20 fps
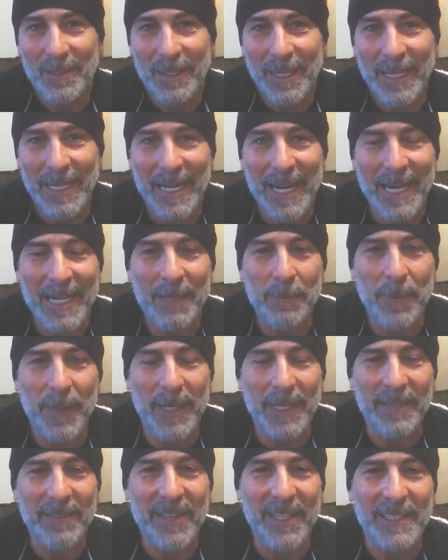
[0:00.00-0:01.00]
And
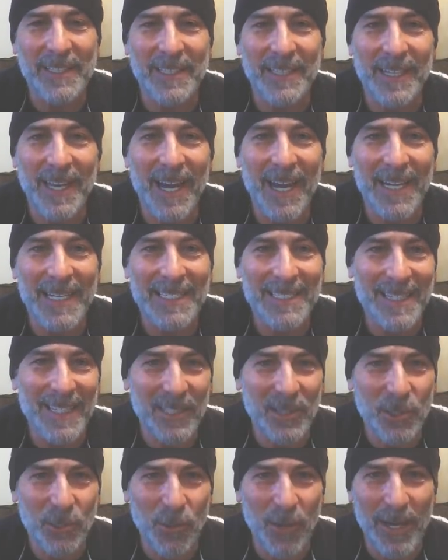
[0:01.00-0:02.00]
anybody that denies
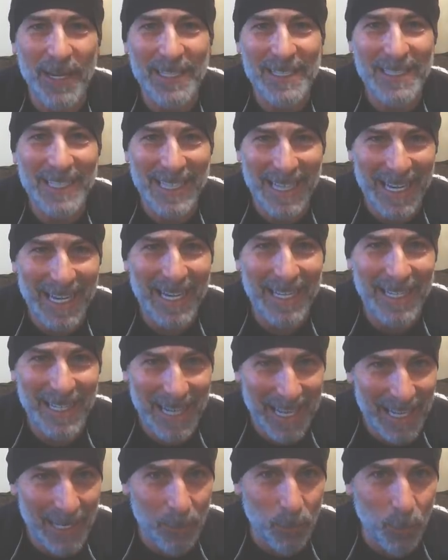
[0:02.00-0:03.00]
that Christ can
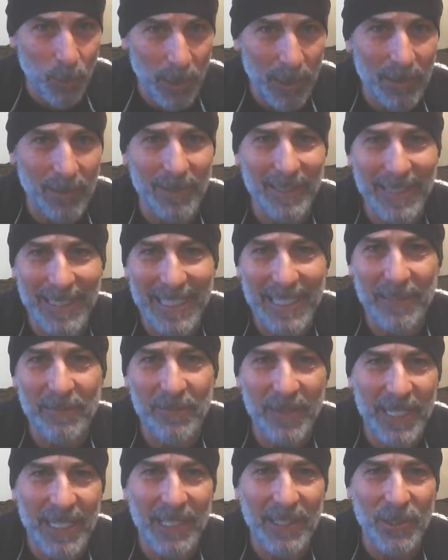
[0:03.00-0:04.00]
and will
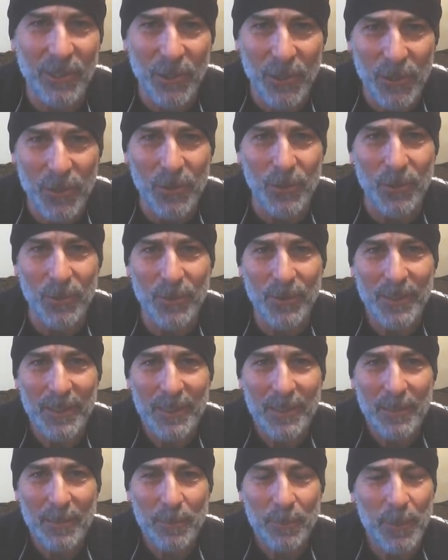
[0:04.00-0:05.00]
live in you.
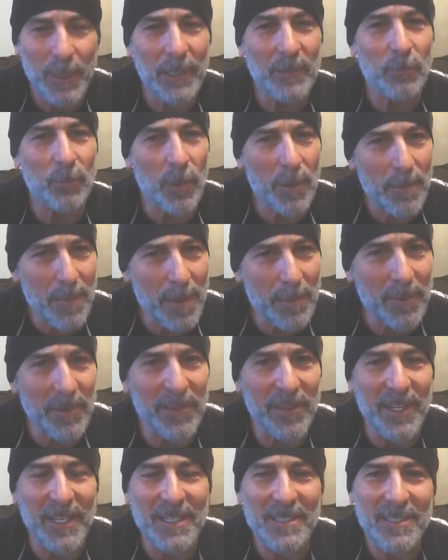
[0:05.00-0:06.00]
But remember
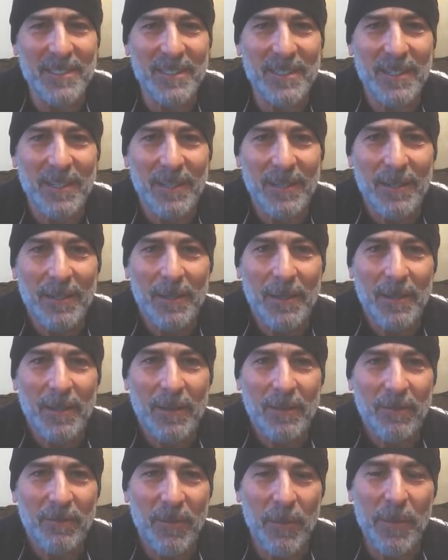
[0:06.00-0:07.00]
this,
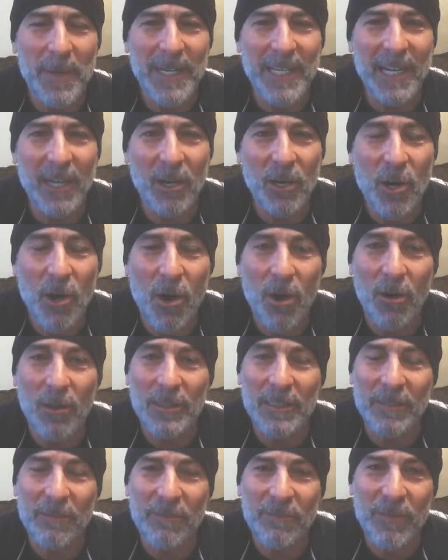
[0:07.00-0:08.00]
for many are
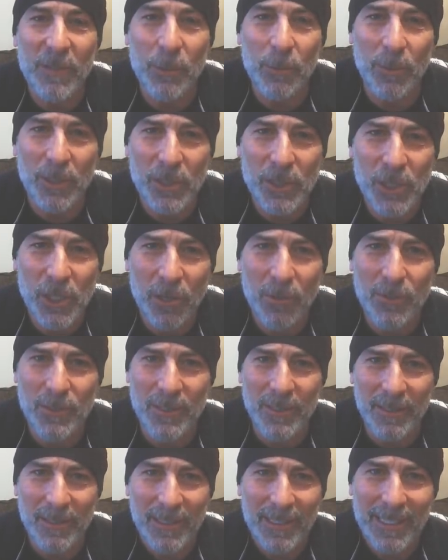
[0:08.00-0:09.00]
called and few are
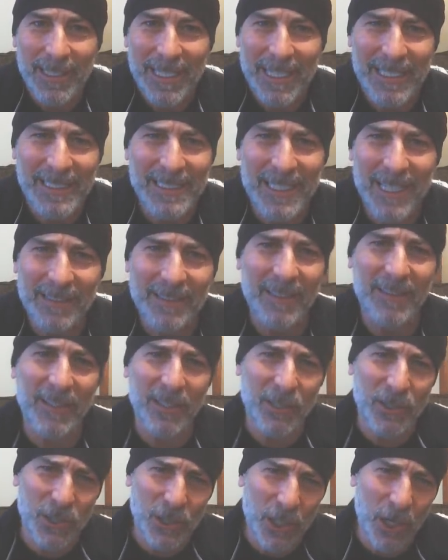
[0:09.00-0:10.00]
chosen. It's not that
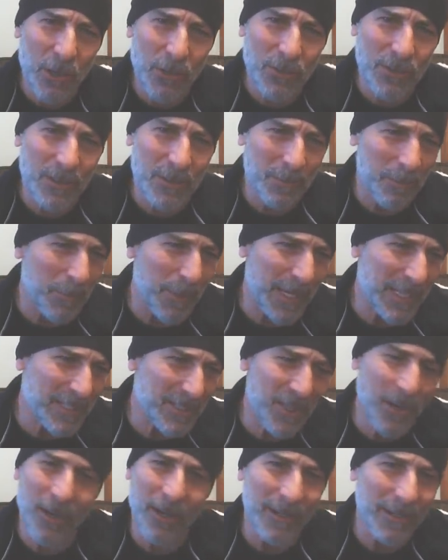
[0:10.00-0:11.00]
they're chosen
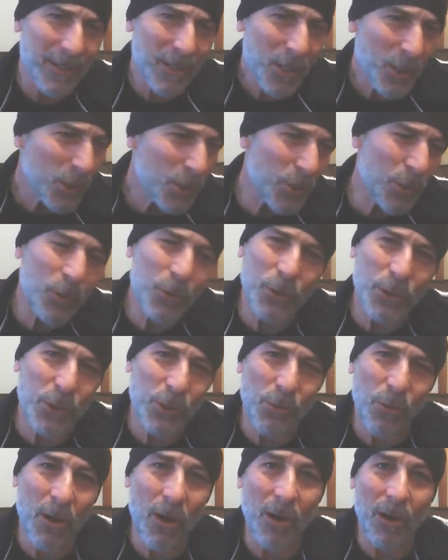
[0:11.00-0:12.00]
based on who
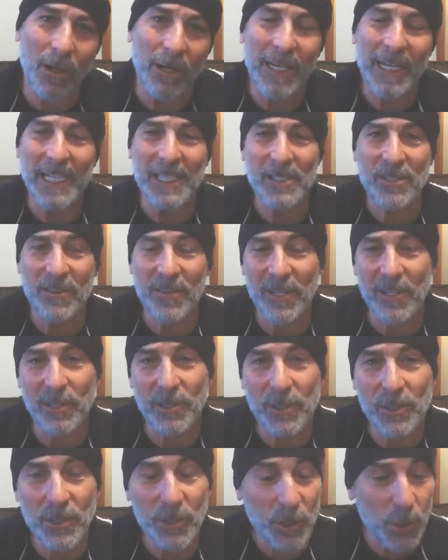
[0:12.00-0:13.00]
you are. It's
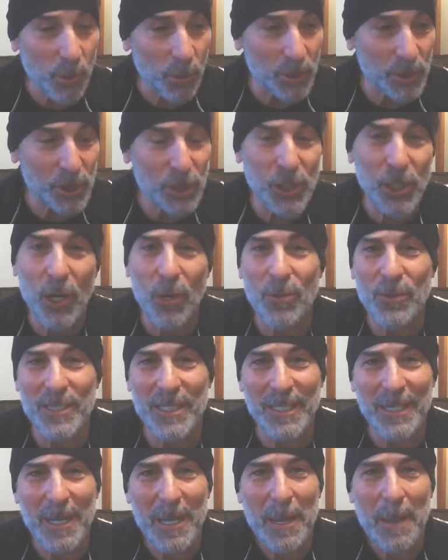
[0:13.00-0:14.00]
you're
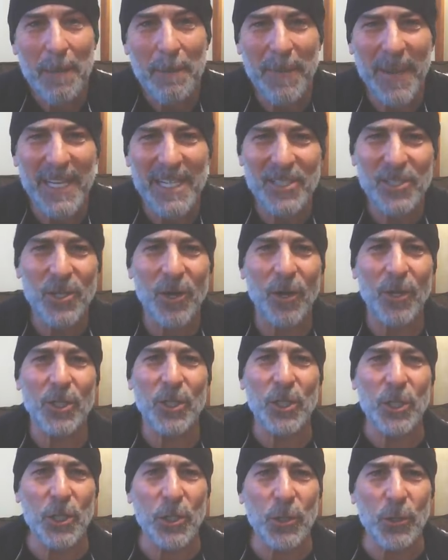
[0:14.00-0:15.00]
chosen based
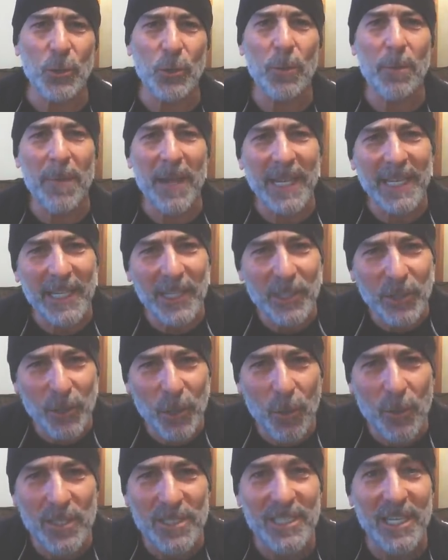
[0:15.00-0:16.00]
on you making
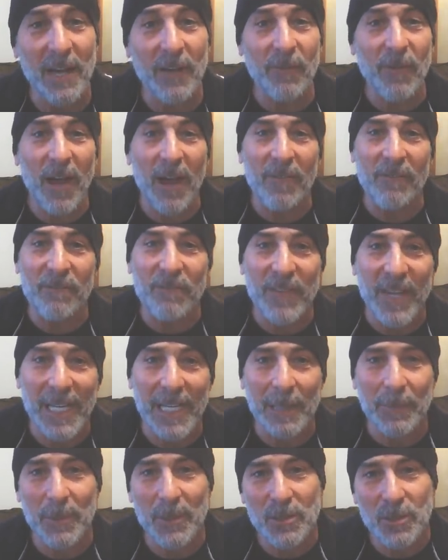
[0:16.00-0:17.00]
yourself
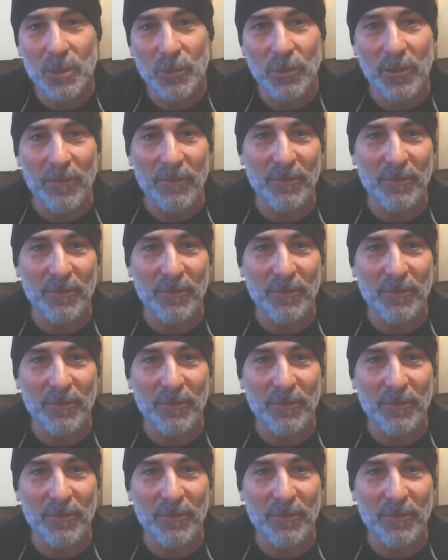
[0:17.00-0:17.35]
available to the